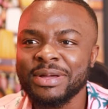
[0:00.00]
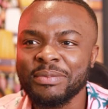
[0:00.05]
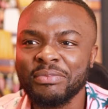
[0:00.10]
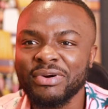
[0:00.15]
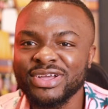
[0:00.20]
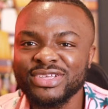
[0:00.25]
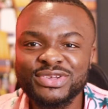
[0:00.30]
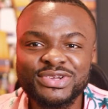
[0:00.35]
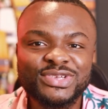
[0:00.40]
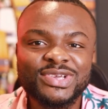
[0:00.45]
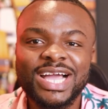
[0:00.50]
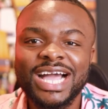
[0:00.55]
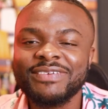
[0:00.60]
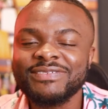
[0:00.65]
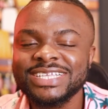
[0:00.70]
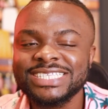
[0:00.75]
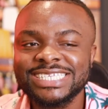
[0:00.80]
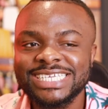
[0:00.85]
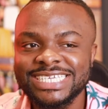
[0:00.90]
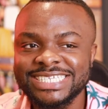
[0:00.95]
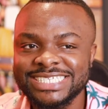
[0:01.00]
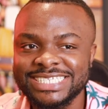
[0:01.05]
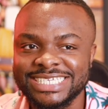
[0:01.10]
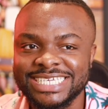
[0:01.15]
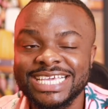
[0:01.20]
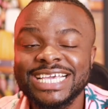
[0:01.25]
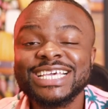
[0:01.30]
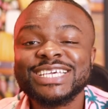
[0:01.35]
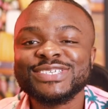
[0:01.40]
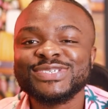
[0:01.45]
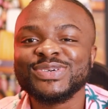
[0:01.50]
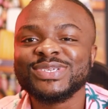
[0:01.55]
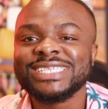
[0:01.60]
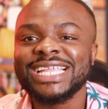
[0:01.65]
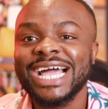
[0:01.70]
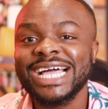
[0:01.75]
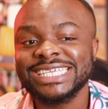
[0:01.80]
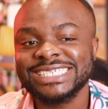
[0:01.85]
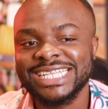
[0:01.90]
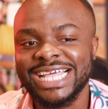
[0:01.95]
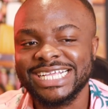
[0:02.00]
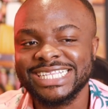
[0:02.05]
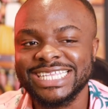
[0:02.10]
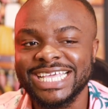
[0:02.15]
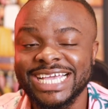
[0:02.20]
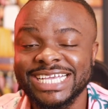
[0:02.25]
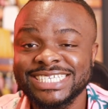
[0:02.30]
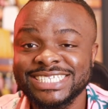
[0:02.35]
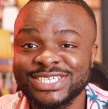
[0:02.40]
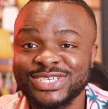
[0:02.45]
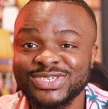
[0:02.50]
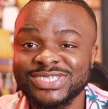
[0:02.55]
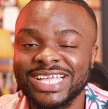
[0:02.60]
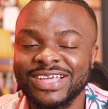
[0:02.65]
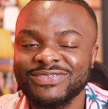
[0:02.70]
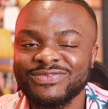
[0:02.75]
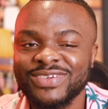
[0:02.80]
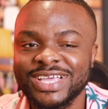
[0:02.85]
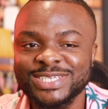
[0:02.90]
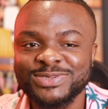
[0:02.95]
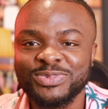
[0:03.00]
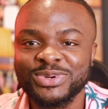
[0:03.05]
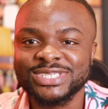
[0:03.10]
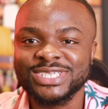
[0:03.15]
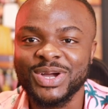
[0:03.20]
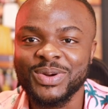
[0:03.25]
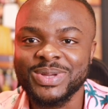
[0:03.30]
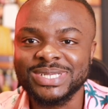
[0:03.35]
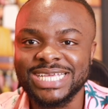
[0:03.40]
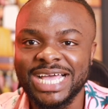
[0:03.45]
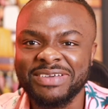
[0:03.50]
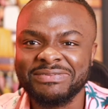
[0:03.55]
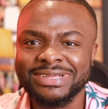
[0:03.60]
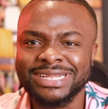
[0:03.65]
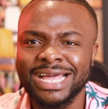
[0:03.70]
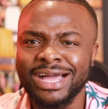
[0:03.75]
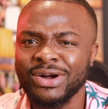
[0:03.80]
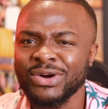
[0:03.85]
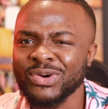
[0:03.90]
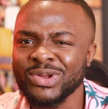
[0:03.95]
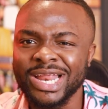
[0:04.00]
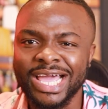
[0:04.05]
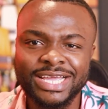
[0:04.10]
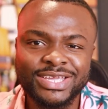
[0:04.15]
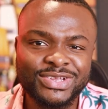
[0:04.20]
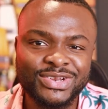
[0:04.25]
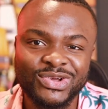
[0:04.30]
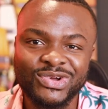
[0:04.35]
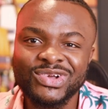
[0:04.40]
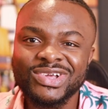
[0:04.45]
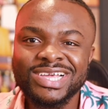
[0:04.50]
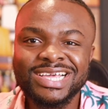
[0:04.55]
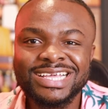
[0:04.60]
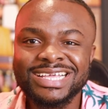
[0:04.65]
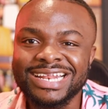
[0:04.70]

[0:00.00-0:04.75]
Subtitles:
But you have it easy. So that's like the excuse that firstborns are always having, that, oh, like, you know,